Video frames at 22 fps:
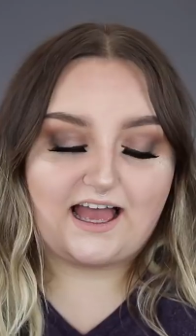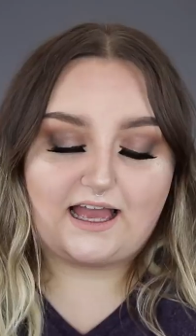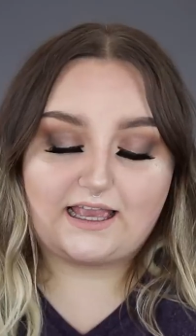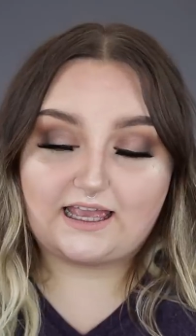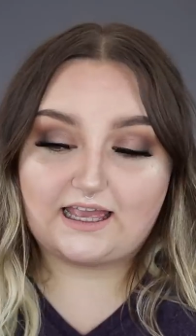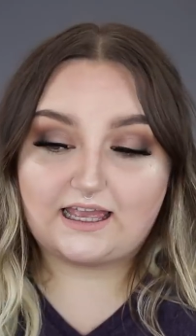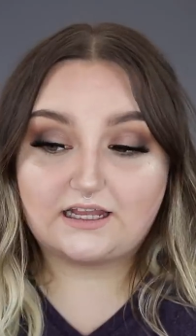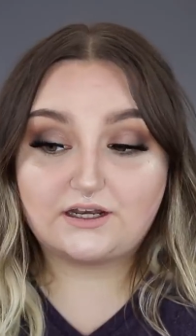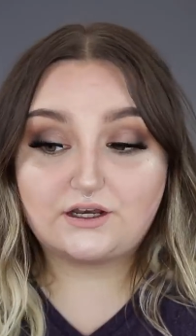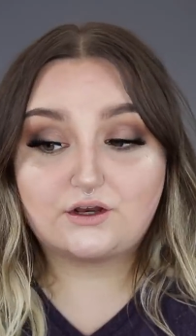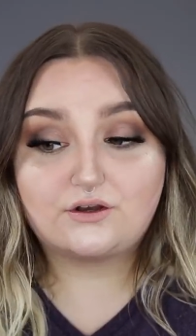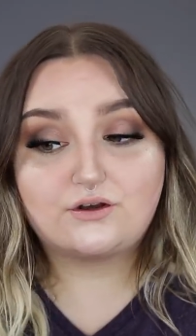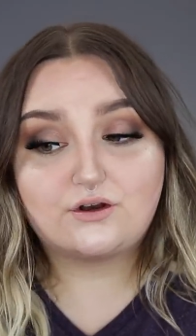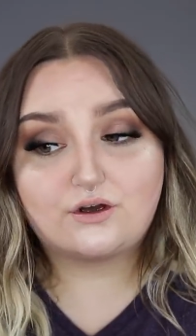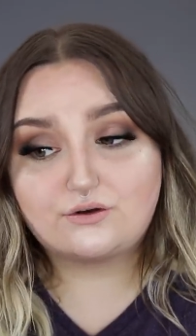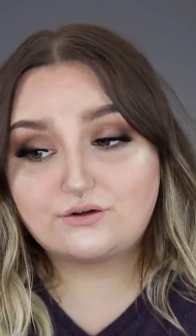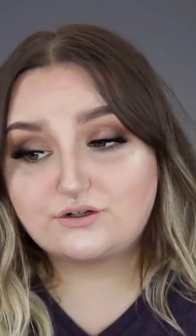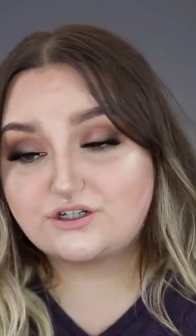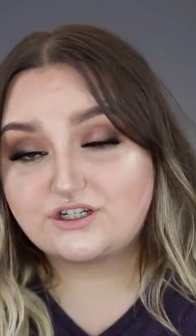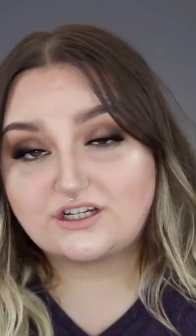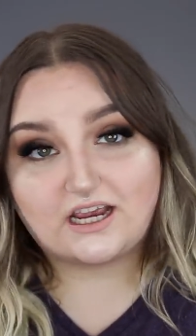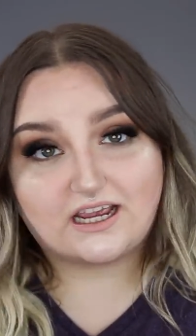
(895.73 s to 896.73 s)
Again,
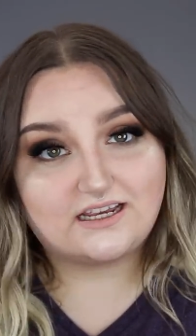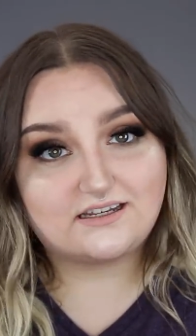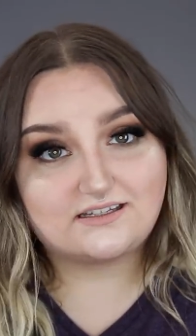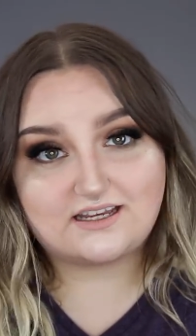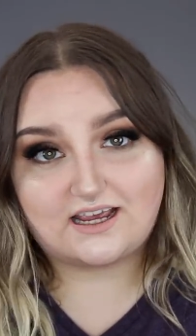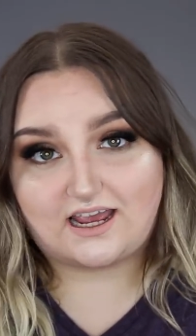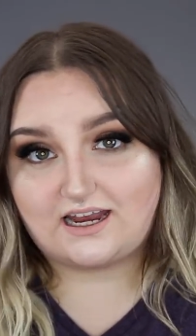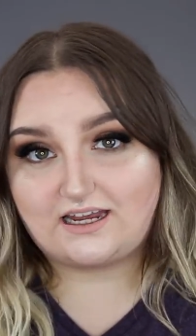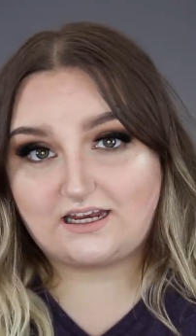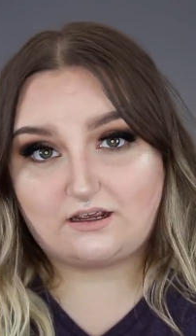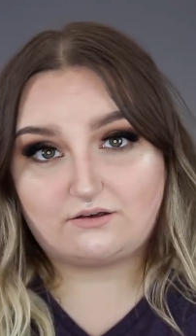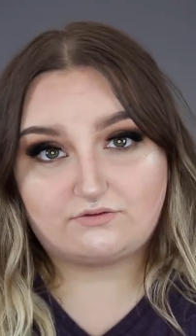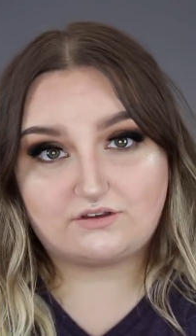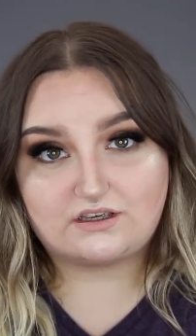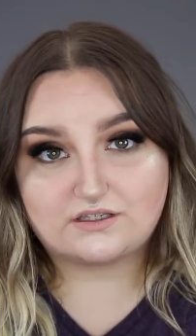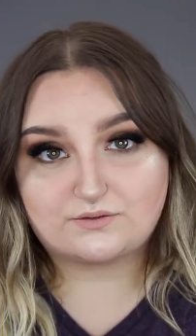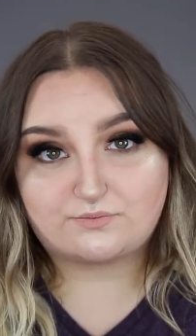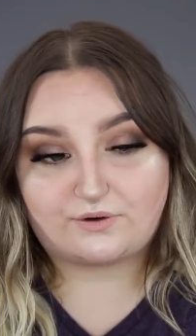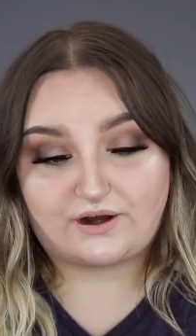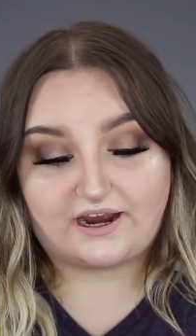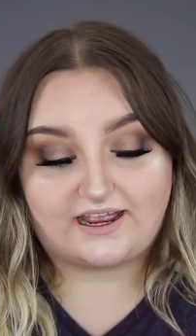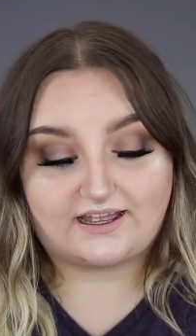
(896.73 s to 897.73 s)
no shade to any of
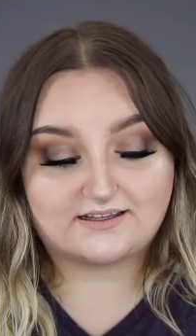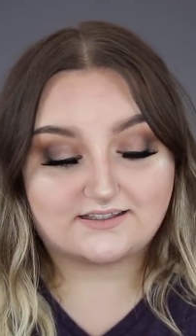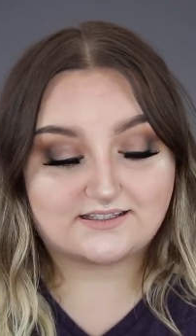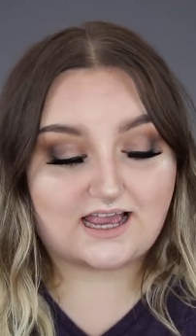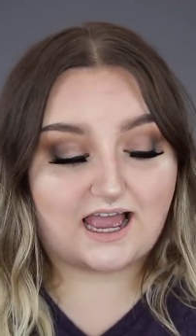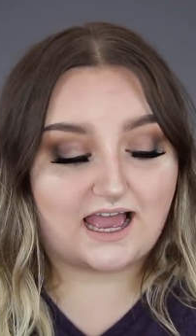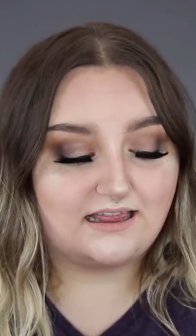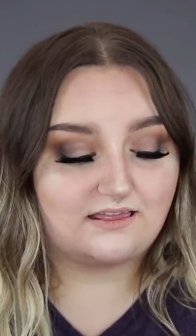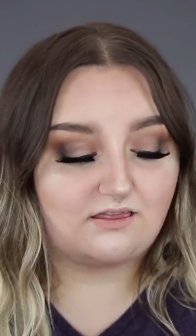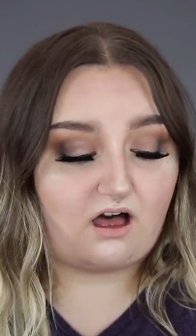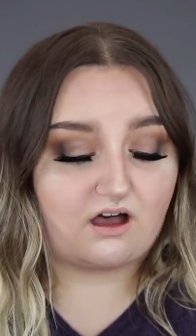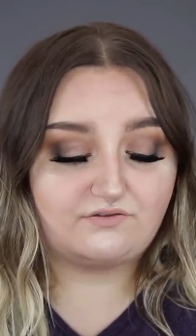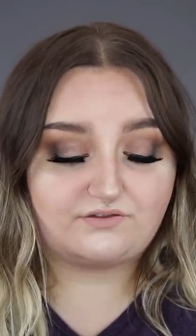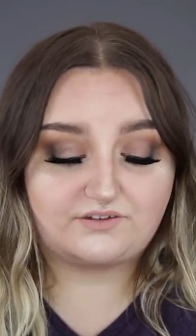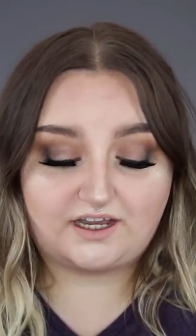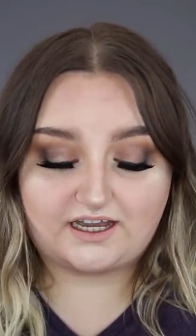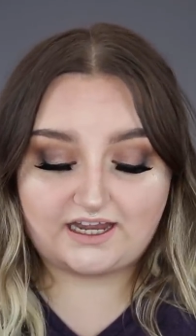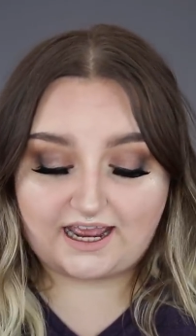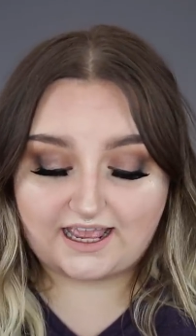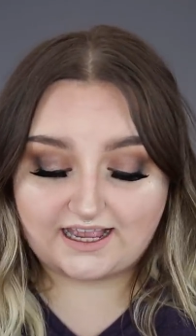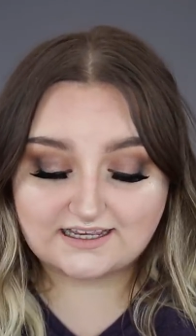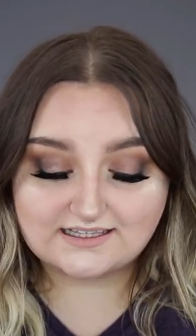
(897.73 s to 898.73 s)
these brands. I love
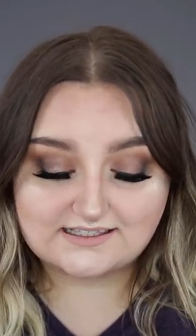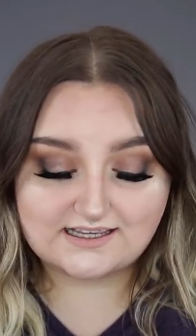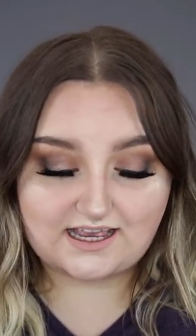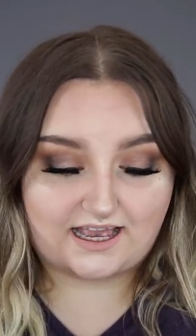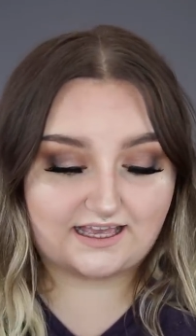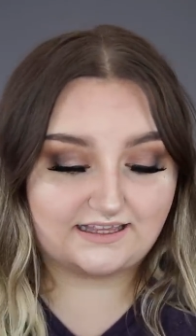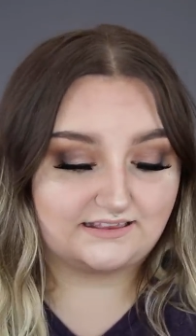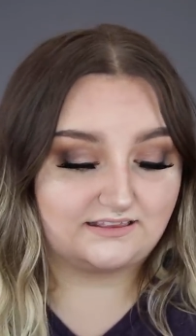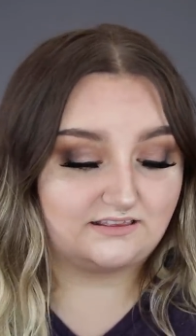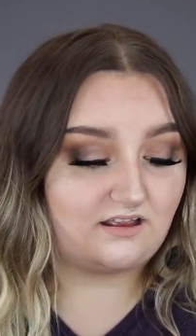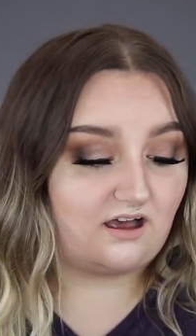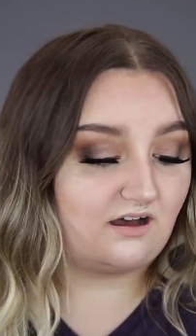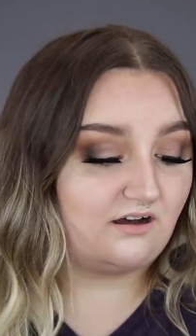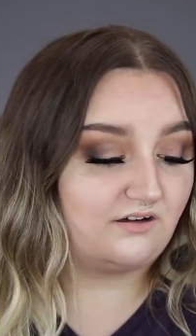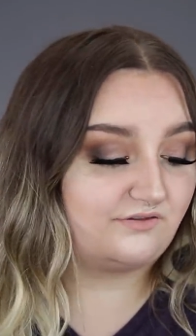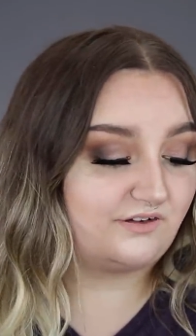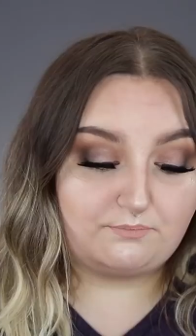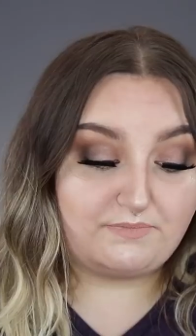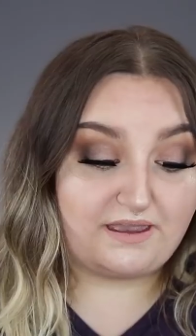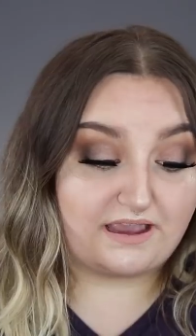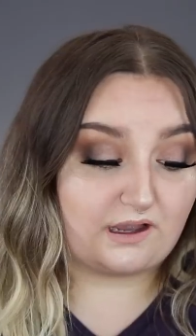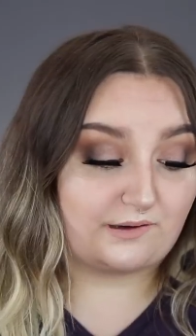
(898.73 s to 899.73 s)
NYX, I
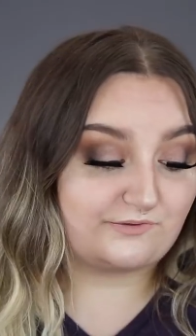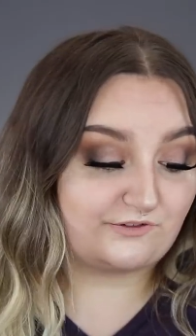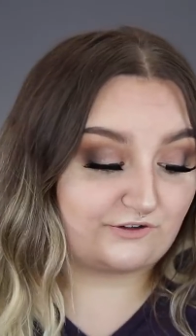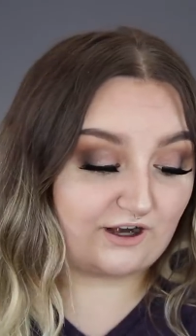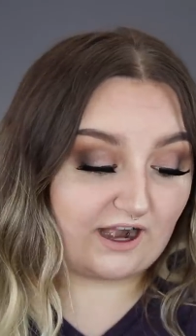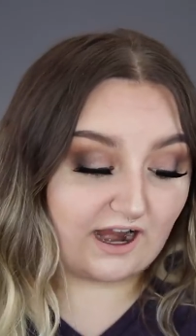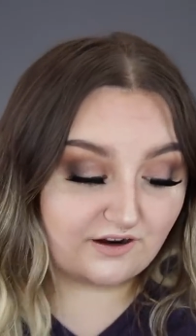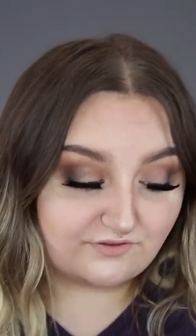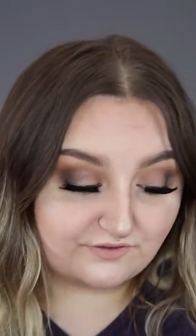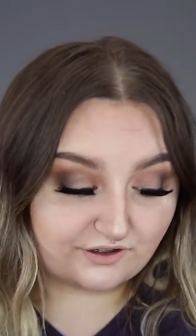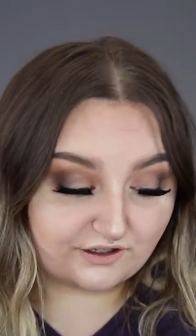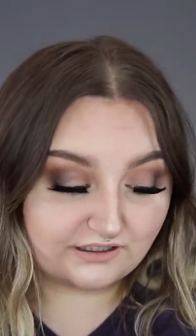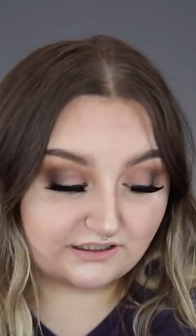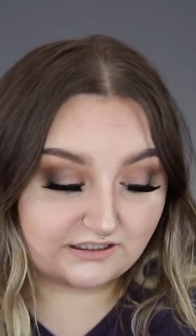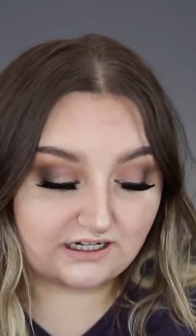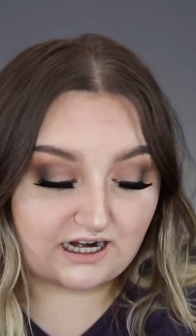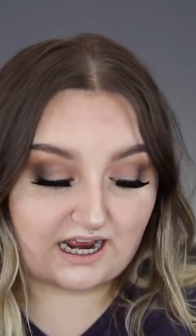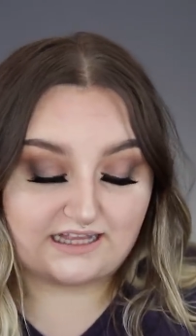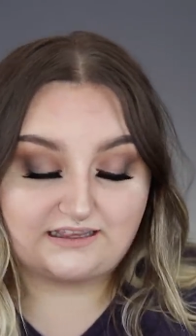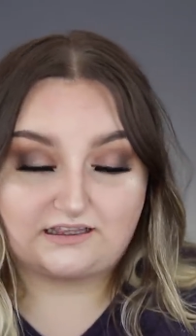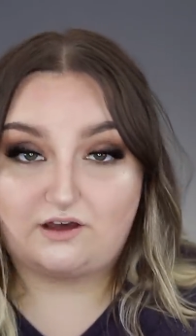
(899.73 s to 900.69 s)
love Makeup Forever, I